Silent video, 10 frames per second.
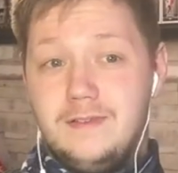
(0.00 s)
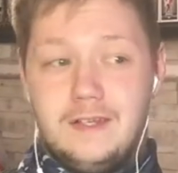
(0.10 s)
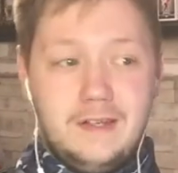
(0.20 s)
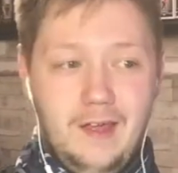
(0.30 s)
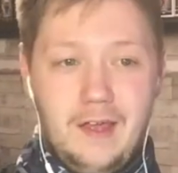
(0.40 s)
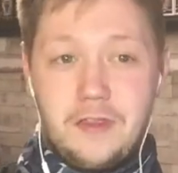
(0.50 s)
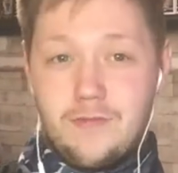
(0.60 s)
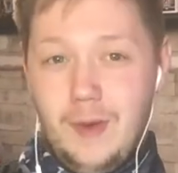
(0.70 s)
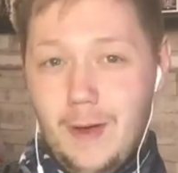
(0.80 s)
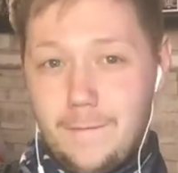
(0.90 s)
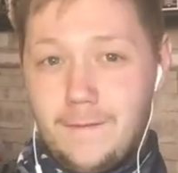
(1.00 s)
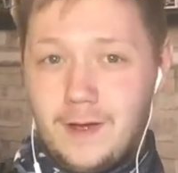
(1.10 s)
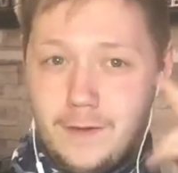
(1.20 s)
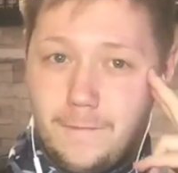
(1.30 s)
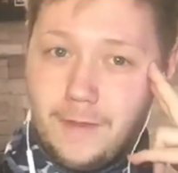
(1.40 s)
a three-way
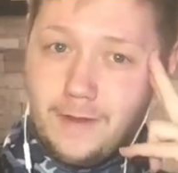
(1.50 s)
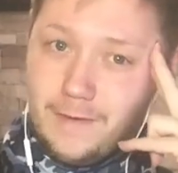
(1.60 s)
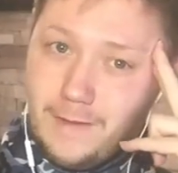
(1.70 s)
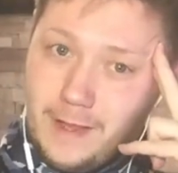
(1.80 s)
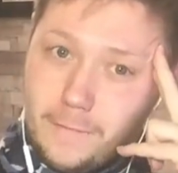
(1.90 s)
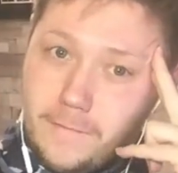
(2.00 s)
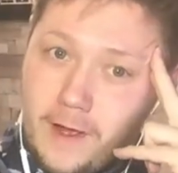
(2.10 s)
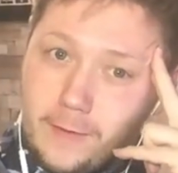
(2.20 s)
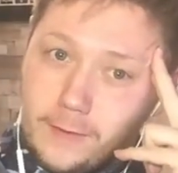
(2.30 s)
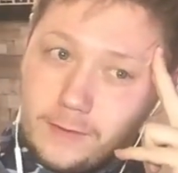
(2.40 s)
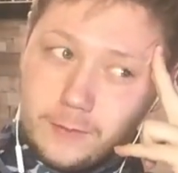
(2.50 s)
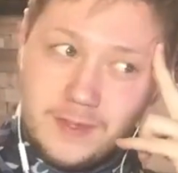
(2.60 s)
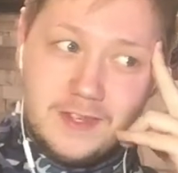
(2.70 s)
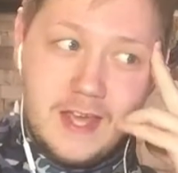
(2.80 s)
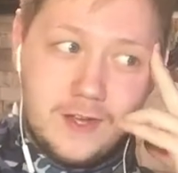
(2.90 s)
fight in the final
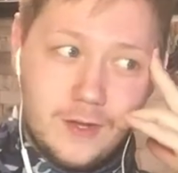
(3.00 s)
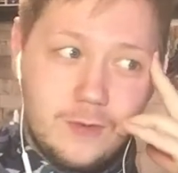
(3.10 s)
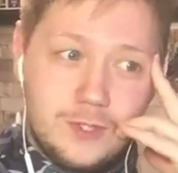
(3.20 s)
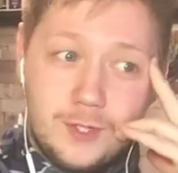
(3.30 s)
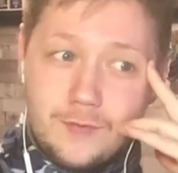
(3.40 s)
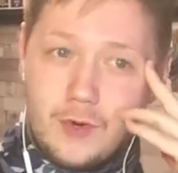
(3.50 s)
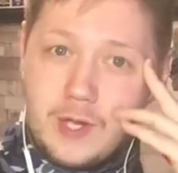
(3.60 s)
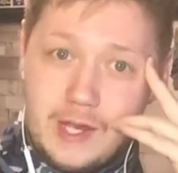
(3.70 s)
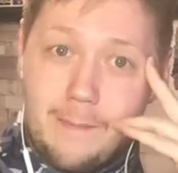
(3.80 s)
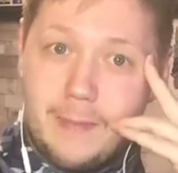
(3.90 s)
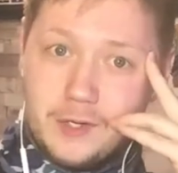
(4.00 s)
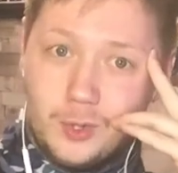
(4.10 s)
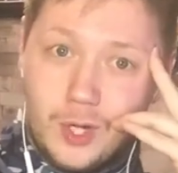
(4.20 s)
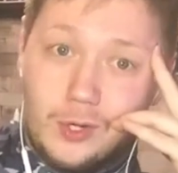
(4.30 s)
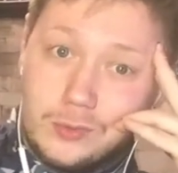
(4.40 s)
with Deku, Todoroki and
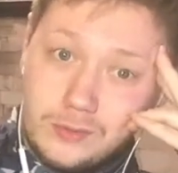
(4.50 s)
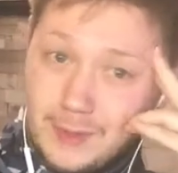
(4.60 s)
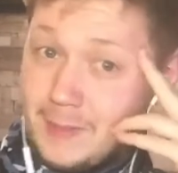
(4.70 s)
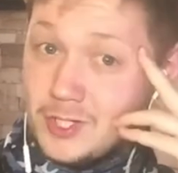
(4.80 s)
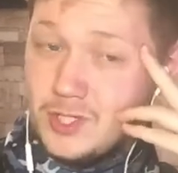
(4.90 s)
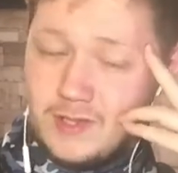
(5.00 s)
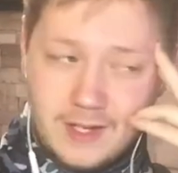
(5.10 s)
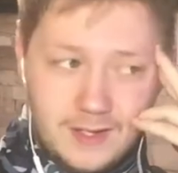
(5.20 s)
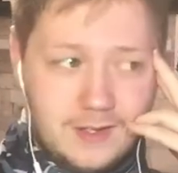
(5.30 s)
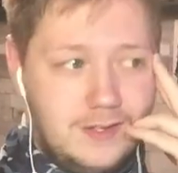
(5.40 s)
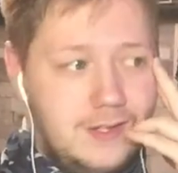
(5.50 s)
Bakugo. Imagine that.